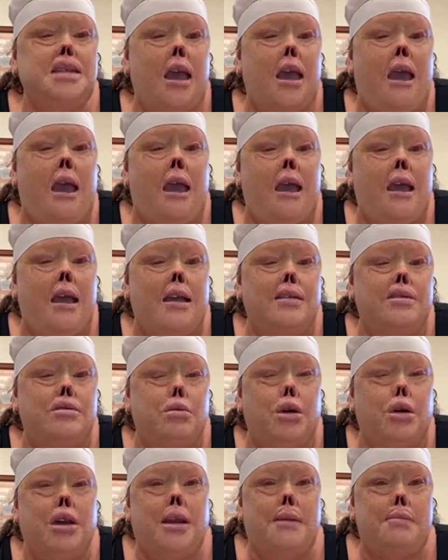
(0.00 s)
And
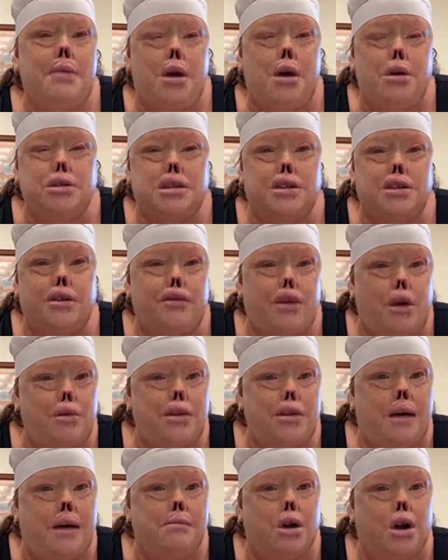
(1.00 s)
we're going to post the phone
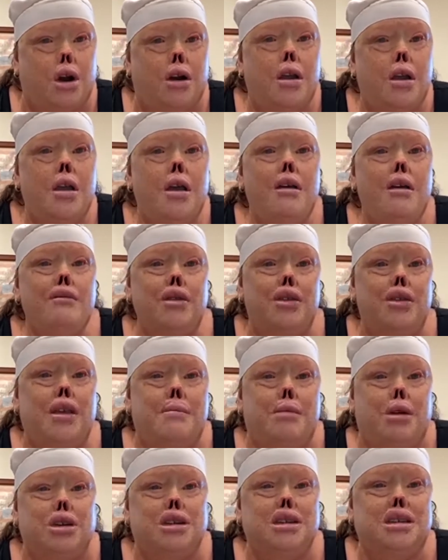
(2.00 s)
number for the
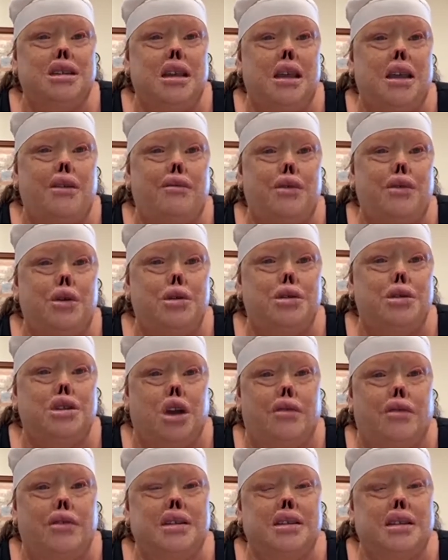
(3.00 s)
emergency food
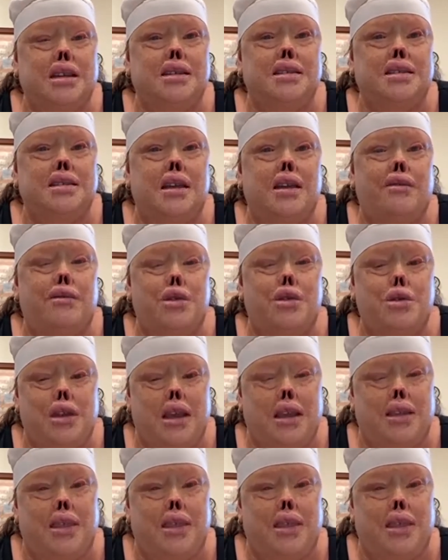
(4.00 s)
services if you
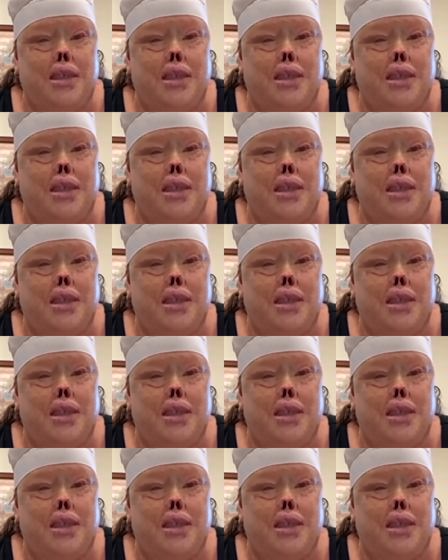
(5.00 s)
need that.